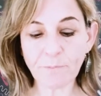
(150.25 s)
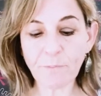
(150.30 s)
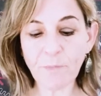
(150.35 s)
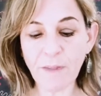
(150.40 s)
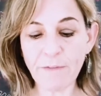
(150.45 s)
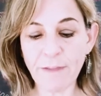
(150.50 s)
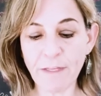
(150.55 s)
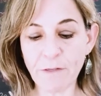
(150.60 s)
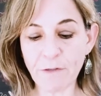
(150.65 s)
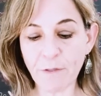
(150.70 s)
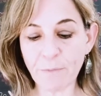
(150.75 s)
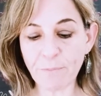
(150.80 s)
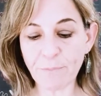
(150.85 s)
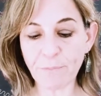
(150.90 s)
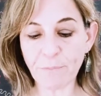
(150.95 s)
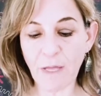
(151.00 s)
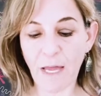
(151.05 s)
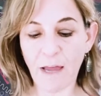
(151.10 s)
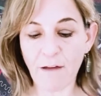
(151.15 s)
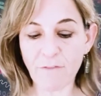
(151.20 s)
that you
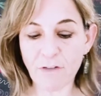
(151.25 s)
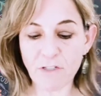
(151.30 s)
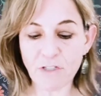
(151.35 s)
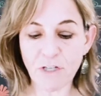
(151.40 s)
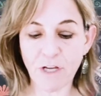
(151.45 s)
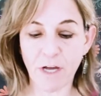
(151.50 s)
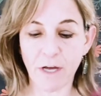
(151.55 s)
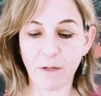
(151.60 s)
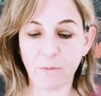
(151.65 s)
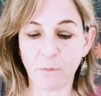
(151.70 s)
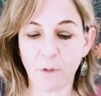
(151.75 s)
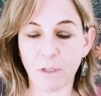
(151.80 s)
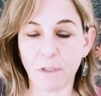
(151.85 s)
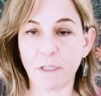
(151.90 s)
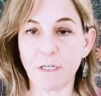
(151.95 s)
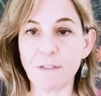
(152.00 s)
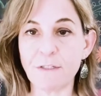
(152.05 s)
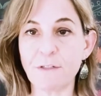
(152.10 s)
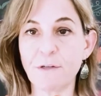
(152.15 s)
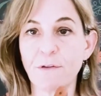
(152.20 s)
can have your child work
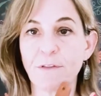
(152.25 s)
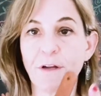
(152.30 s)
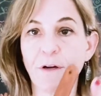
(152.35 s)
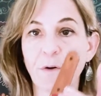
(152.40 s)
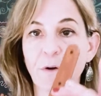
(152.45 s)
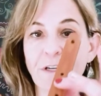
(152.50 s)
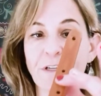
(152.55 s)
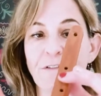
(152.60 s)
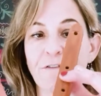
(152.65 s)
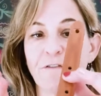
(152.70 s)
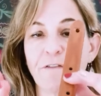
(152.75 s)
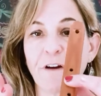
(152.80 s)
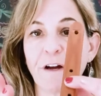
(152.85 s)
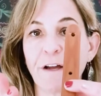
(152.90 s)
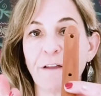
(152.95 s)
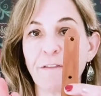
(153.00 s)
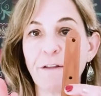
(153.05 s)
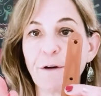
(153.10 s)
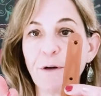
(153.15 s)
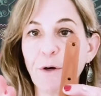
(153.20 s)
on. So they're going to
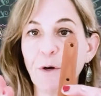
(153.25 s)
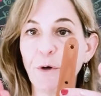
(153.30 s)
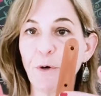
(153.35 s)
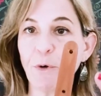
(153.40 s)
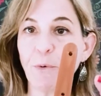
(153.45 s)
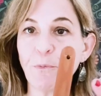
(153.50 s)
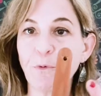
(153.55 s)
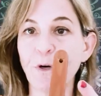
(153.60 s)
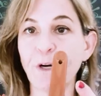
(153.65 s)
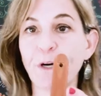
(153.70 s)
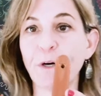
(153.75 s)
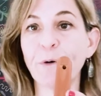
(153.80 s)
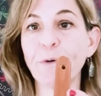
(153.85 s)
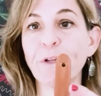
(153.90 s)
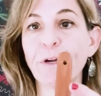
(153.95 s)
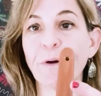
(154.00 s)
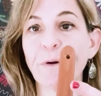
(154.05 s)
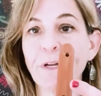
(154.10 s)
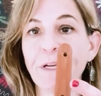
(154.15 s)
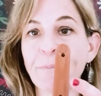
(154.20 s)
find their home row.
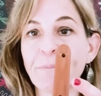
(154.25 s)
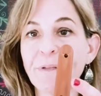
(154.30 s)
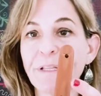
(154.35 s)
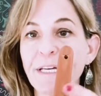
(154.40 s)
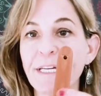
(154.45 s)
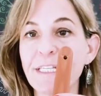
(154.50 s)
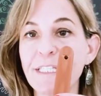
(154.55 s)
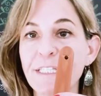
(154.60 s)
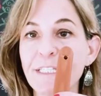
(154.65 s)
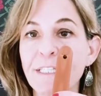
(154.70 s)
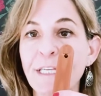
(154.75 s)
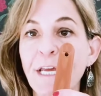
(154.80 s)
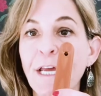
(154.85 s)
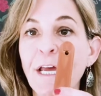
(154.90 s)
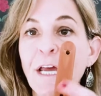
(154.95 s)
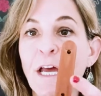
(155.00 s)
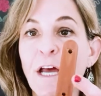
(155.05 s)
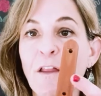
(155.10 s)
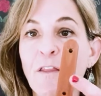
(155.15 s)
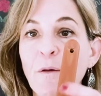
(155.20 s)
They're going to place
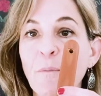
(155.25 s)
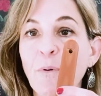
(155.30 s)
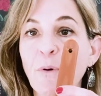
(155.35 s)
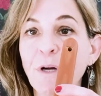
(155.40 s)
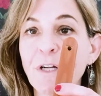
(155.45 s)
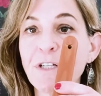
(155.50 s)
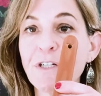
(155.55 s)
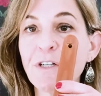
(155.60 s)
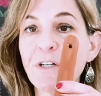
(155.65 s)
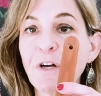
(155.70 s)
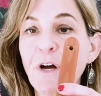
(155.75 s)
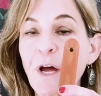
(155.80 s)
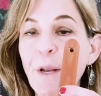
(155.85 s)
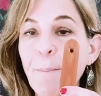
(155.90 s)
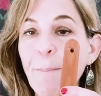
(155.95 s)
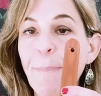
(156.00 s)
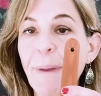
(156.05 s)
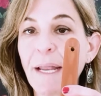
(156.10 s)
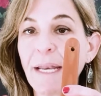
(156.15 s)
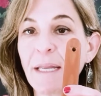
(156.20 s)
the pointer
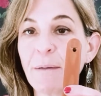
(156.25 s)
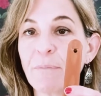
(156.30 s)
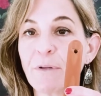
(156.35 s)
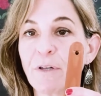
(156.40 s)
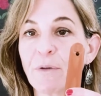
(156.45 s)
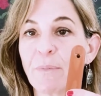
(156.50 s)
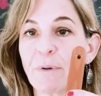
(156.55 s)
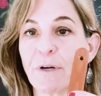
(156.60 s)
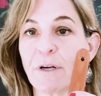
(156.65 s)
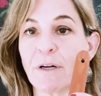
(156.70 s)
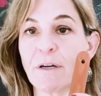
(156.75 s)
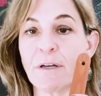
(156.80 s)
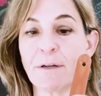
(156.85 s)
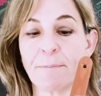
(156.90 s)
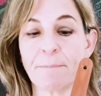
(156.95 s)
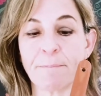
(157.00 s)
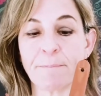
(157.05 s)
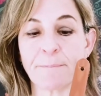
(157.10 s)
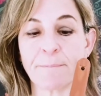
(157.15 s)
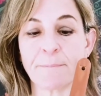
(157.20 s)
on Benny Bluebird,
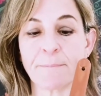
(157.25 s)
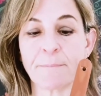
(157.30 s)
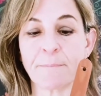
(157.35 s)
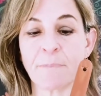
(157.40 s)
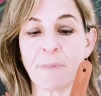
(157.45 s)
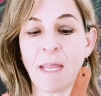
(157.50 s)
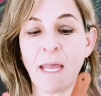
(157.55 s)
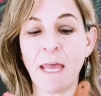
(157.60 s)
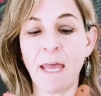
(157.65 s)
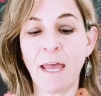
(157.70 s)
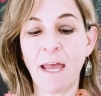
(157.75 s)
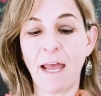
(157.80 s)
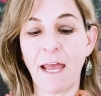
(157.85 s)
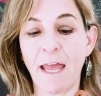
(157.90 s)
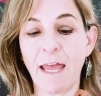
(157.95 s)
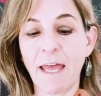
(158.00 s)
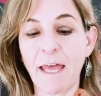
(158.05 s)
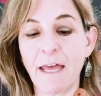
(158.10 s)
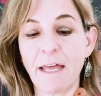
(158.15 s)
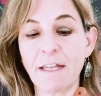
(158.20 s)

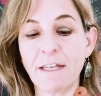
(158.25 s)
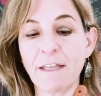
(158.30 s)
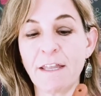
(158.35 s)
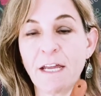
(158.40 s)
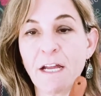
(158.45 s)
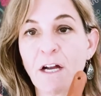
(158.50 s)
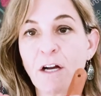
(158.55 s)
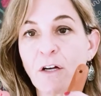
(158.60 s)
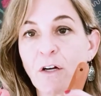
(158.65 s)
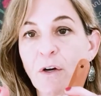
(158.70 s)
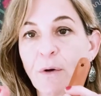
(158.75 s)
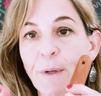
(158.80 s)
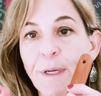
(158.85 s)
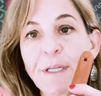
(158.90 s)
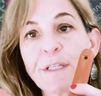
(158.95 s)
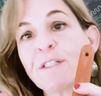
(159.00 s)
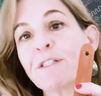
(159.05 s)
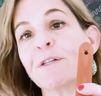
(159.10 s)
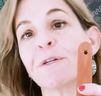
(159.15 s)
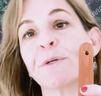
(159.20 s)
and they are
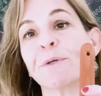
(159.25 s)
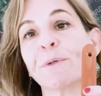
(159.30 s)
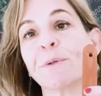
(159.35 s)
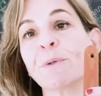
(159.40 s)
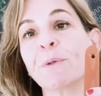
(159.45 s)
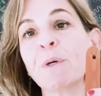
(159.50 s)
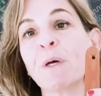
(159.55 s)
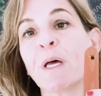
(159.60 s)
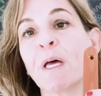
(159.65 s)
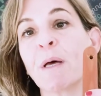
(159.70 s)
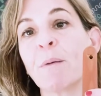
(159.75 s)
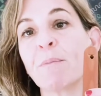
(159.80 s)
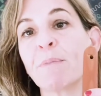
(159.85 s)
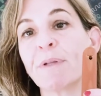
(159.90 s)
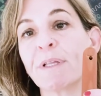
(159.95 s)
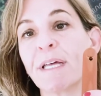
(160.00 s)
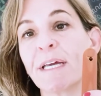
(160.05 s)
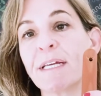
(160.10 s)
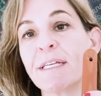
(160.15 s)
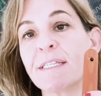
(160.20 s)
going to
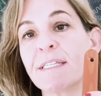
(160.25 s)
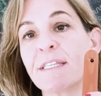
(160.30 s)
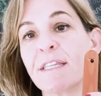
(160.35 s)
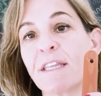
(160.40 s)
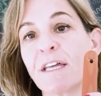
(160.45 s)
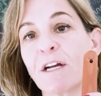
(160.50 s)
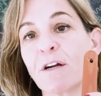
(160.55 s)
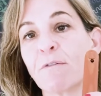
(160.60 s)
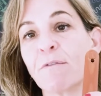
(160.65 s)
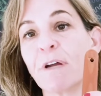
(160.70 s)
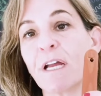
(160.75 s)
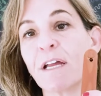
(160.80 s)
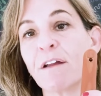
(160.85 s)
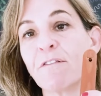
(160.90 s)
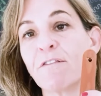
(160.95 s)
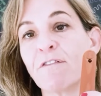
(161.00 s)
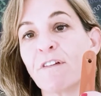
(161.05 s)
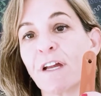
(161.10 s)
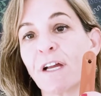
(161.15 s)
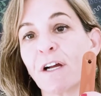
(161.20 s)
place their ring
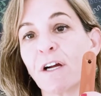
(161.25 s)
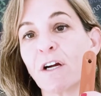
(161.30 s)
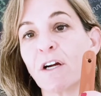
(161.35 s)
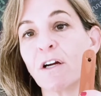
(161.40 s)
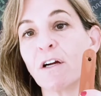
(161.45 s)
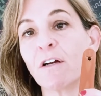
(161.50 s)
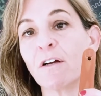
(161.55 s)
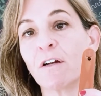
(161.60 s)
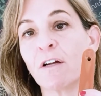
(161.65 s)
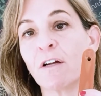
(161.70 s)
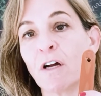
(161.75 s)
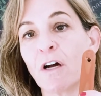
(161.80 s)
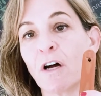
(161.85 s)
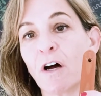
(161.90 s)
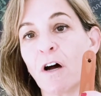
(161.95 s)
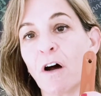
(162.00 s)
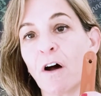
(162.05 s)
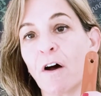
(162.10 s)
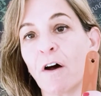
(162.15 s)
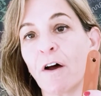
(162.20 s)
finger
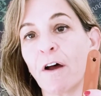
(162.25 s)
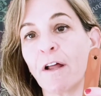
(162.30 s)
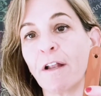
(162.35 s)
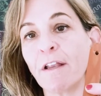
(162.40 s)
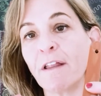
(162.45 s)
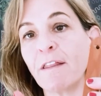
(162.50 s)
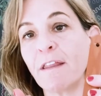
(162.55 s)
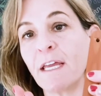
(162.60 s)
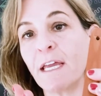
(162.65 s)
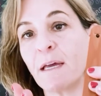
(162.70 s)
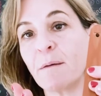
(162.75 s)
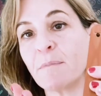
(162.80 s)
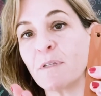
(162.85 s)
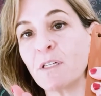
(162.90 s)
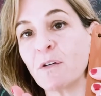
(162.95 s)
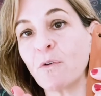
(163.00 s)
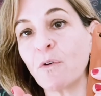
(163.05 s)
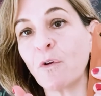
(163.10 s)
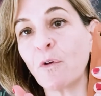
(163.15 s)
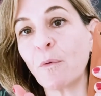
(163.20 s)
on the
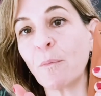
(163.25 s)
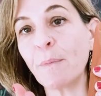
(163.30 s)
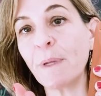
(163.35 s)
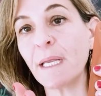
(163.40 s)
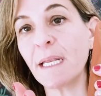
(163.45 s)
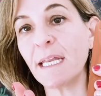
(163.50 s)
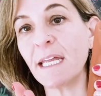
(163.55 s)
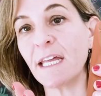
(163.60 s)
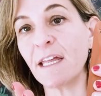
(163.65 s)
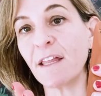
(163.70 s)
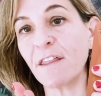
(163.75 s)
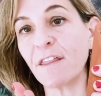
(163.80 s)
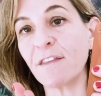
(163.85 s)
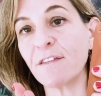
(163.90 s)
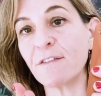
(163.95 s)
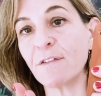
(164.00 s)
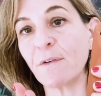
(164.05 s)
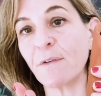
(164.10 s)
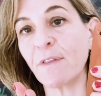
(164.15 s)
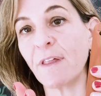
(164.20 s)
empty hole beneath.
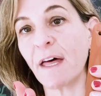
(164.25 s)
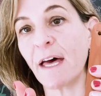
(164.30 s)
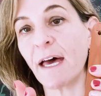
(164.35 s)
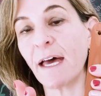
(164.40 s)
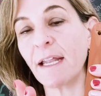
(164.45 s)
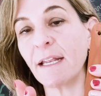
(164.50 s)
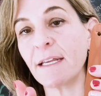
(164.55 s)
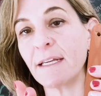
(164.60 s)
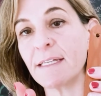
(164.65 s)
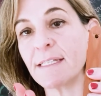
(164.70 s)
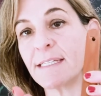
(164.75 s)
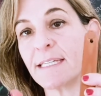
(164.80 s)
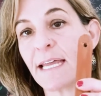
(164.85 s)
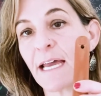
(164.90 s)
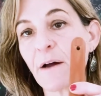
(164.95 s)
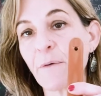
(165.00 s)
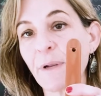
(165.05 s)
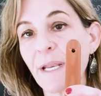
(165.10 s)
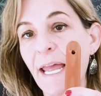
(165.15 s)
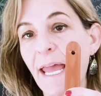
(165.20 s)
So that is
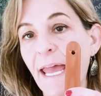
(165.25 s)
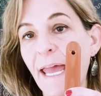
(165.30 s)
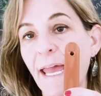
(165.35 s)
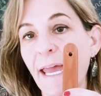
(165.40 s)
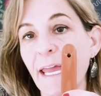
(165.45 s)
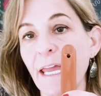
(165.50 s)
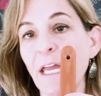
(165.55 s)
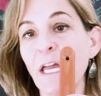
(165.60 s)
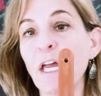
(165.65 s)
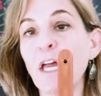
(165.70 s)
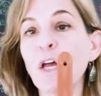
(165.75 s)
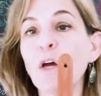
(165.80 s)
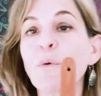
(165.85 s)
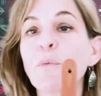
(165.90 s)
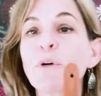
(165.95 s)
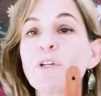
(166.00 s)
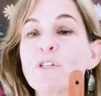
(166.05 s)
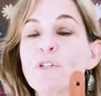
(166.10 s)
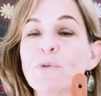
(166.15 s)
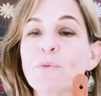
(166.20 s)
now an A,
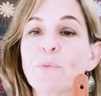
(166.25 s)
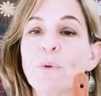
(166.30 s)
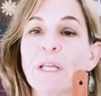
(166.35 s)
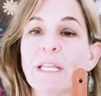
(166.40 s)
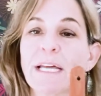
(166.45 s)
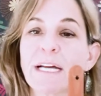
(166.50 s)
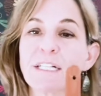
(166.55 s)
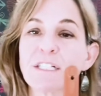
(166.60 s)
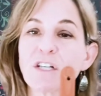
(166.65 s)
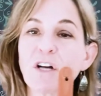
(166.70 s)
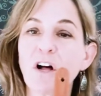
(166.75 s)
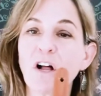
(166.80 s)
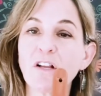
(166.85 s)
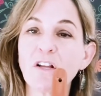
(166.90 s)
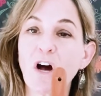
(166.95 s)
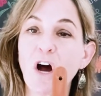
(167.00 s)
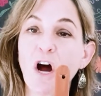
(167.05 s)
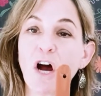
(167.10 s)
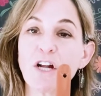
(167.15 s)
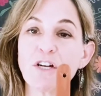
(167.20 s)
which we like to
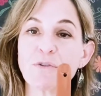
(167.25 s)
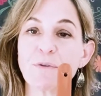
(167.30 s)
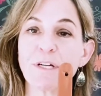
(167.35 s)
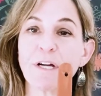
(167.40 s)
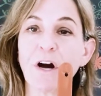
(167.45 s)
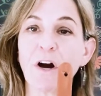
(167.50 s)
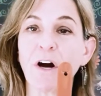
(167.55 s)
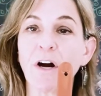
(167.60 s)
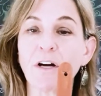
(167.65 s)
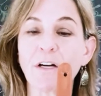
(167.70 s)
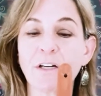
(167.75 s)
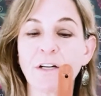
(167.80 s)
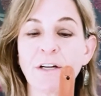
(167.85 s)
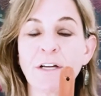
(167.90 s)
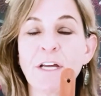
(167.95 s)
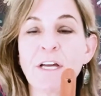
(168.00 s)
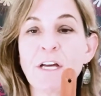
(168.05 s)
call Audrey Auck.